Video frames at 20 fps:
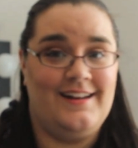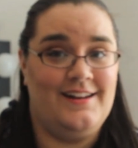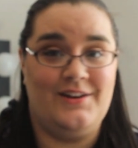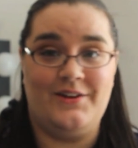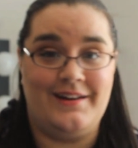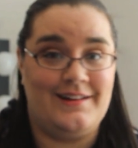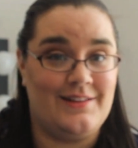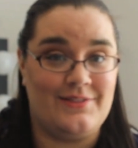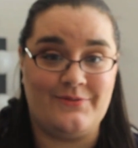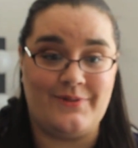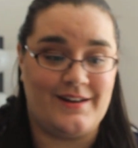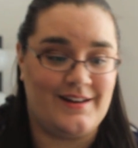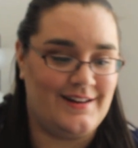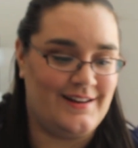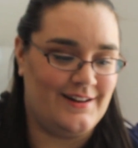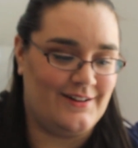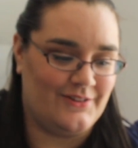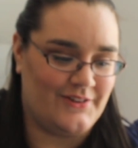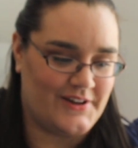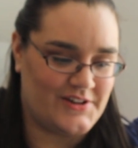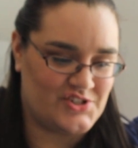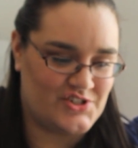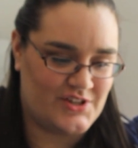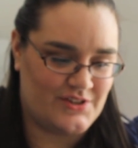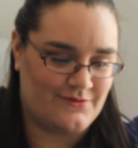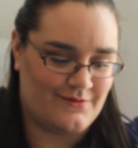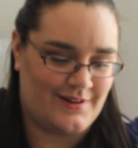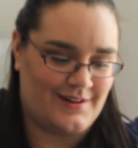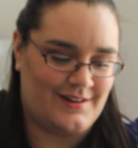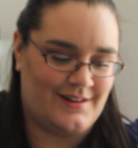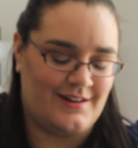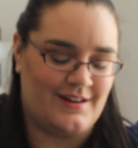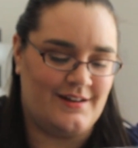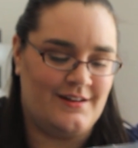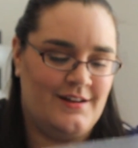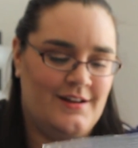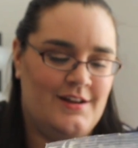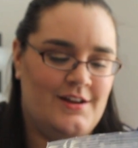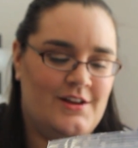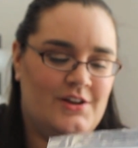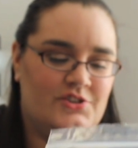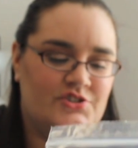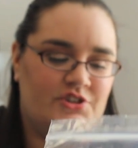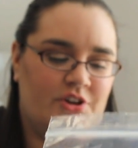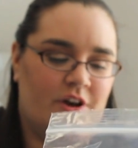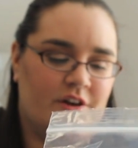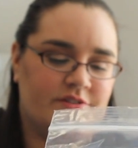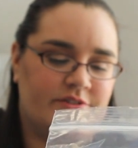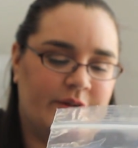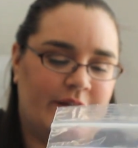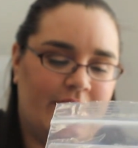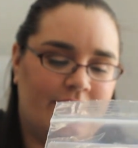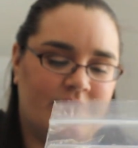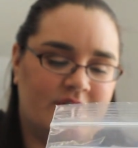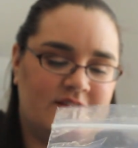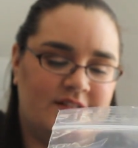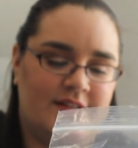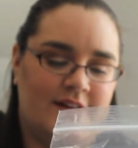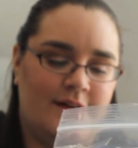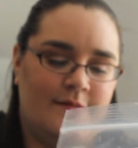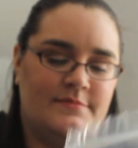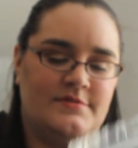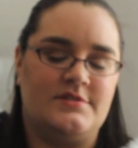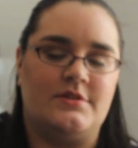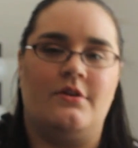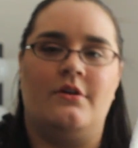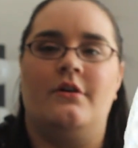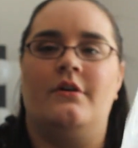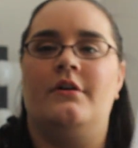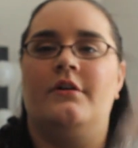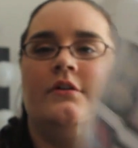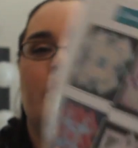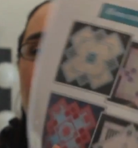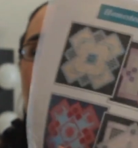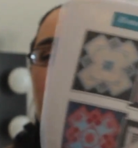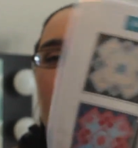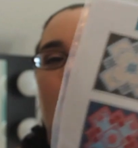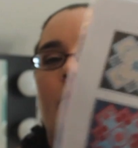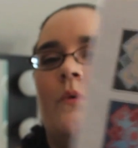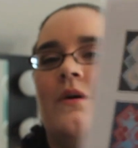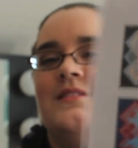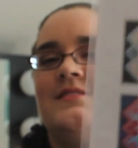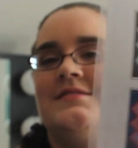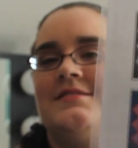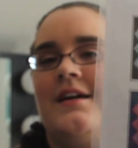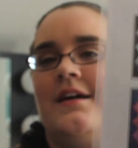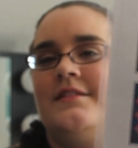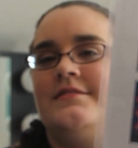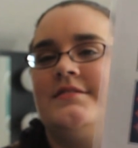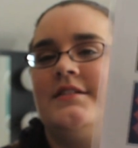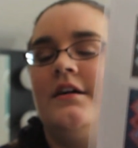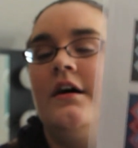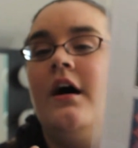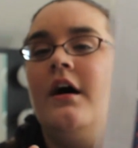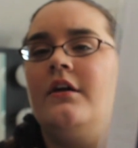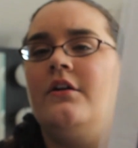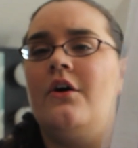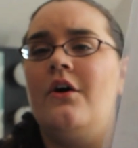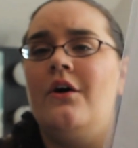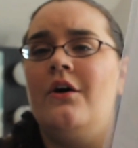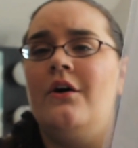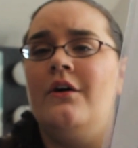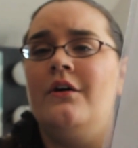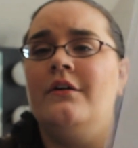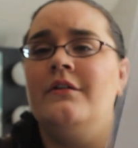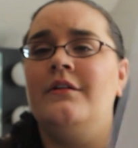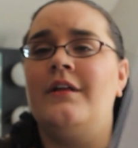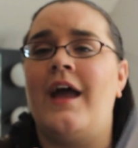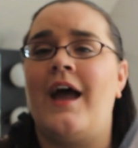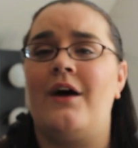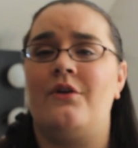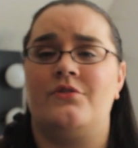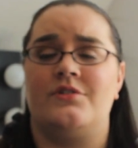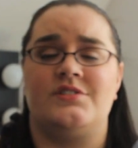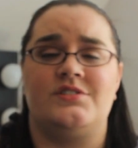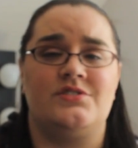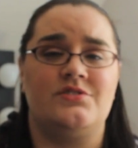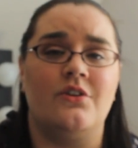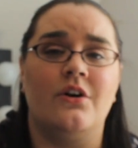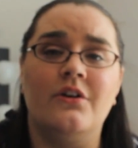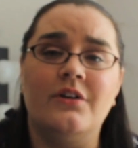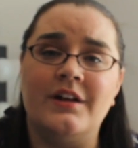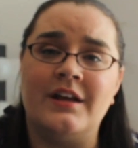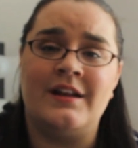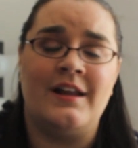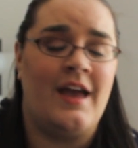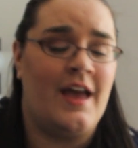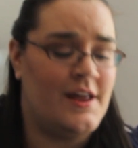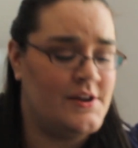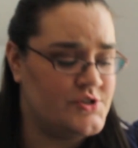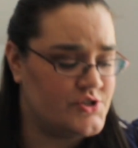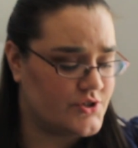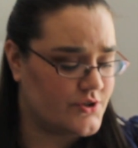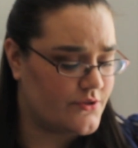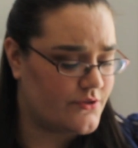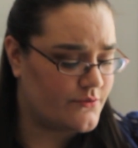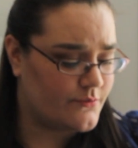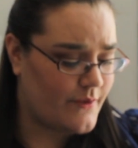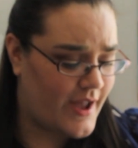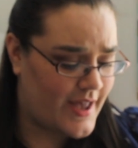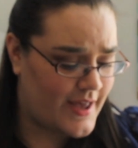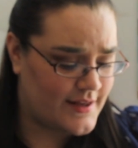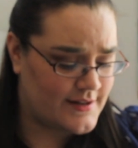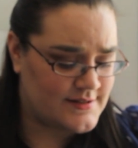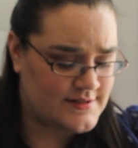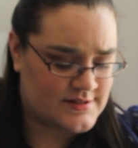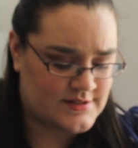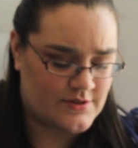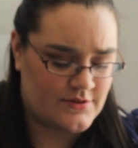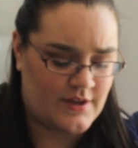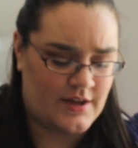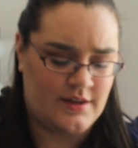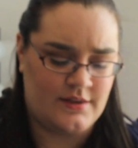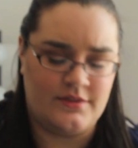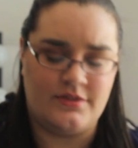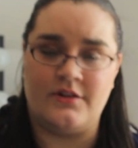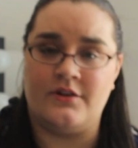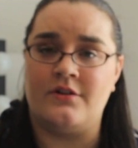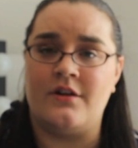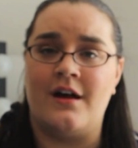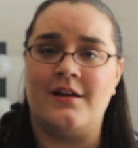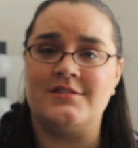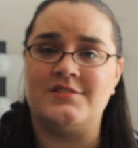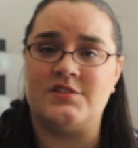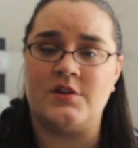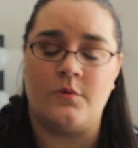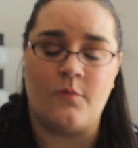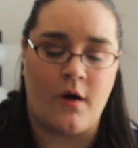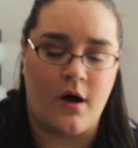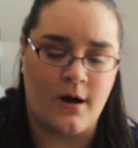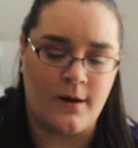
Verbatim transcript: didn't know how to thread a needle like she threaded it. She also gave us tips on, you know, what side to cut on, how to start and end your threads so that they're not so